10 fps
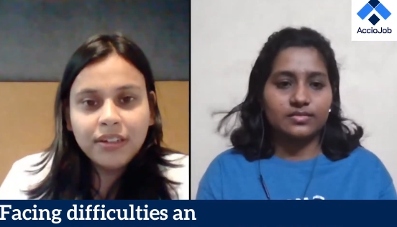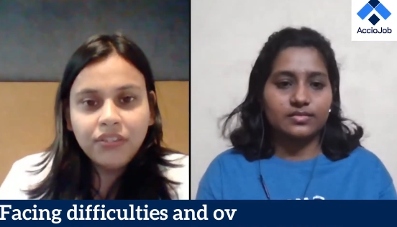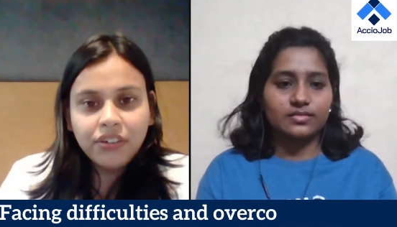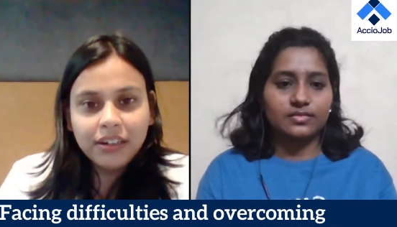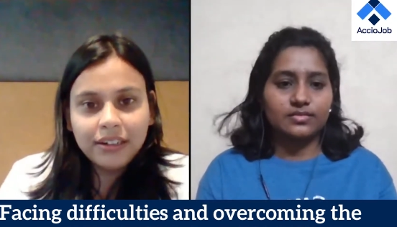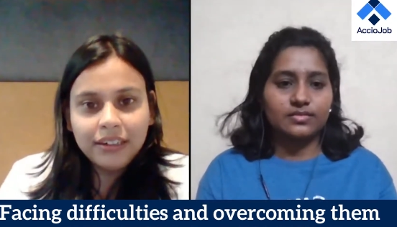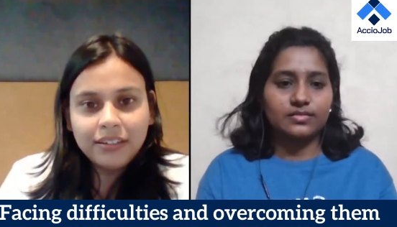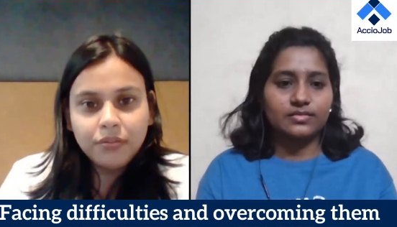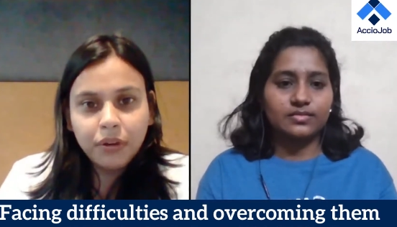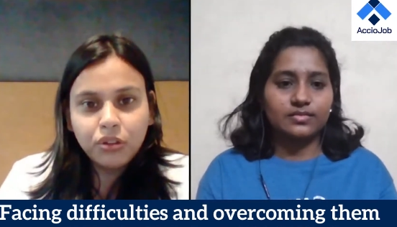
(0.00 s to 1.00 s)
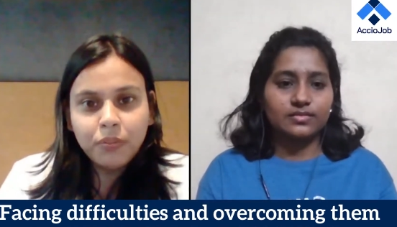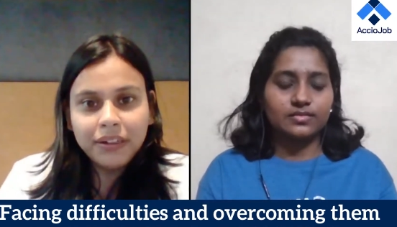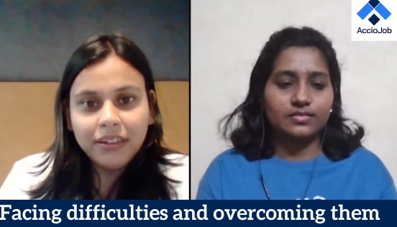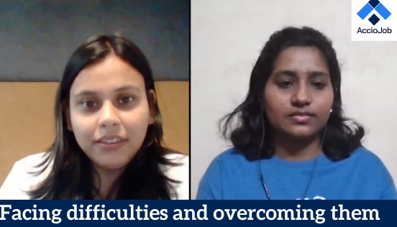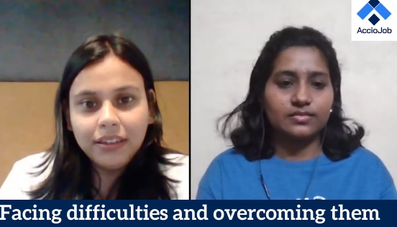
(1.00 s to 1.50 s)
Speaker 1: the difficulties
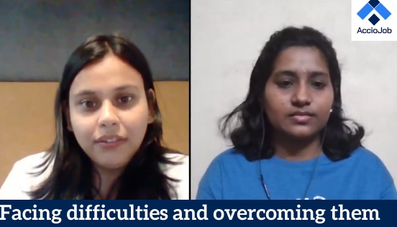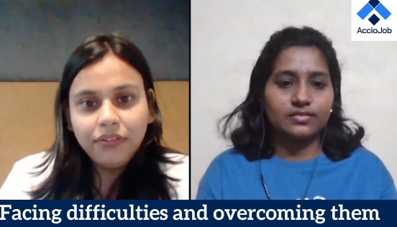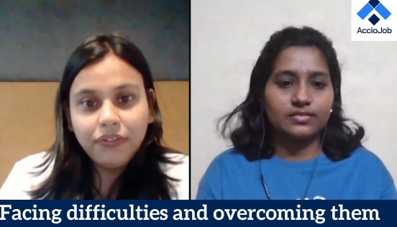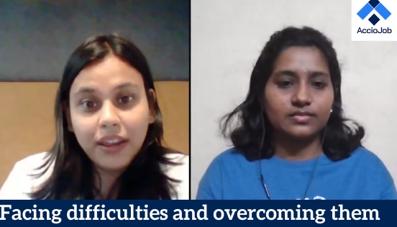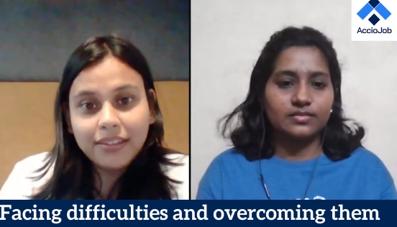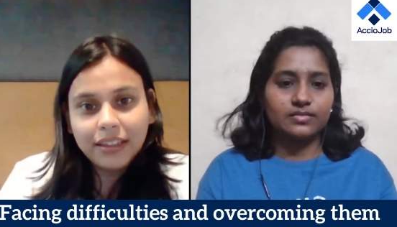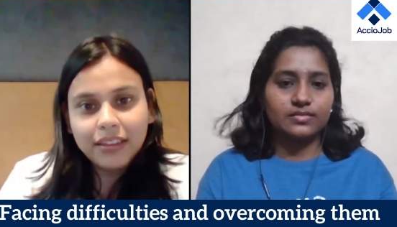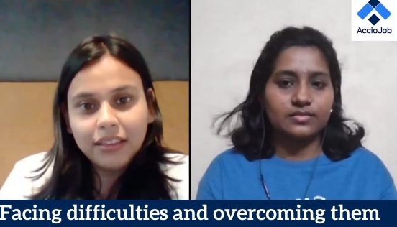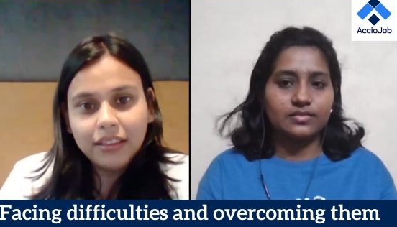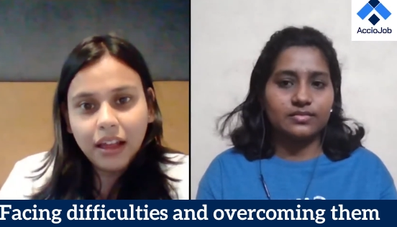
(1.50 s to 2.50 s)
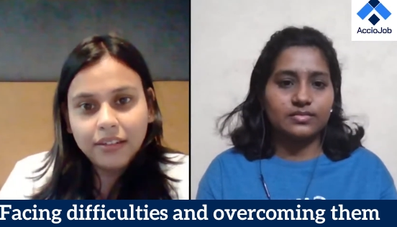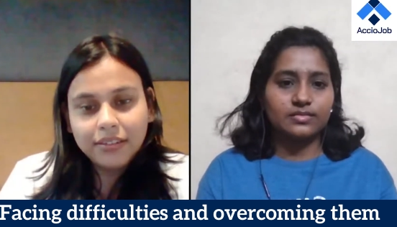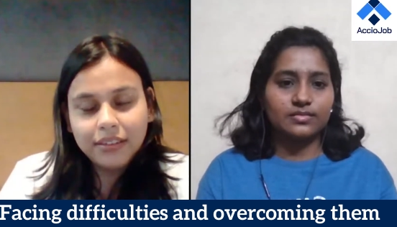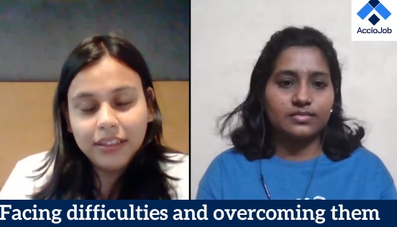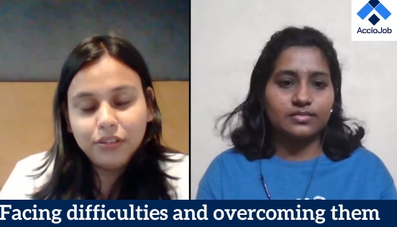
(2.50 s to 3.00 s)
Madhumanti faced in
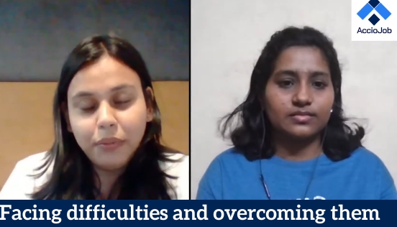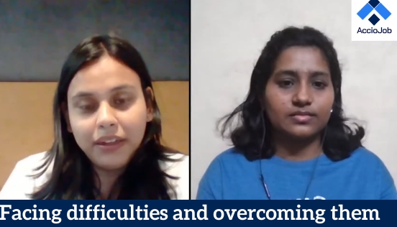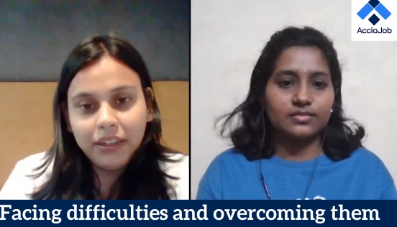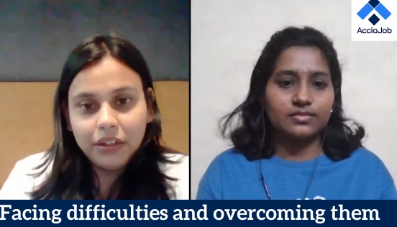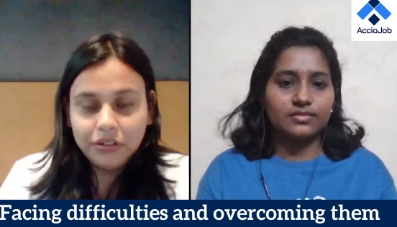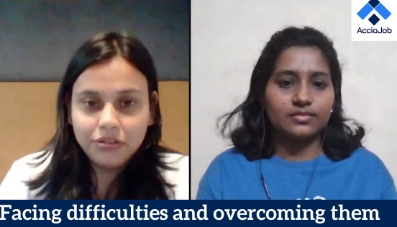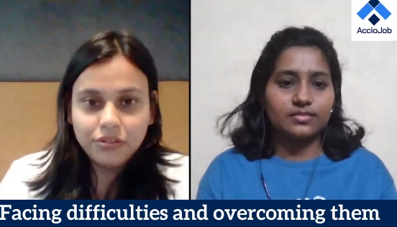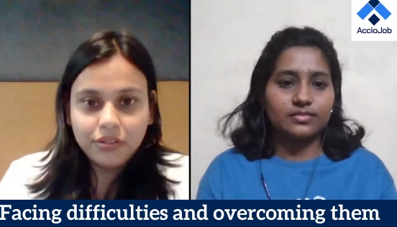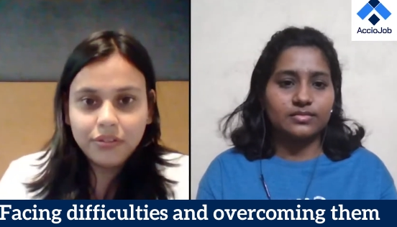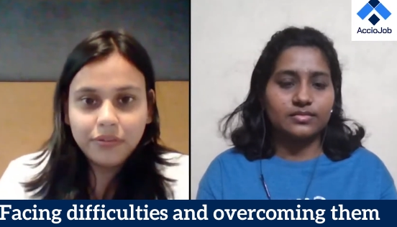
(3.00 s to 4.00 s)
these many years?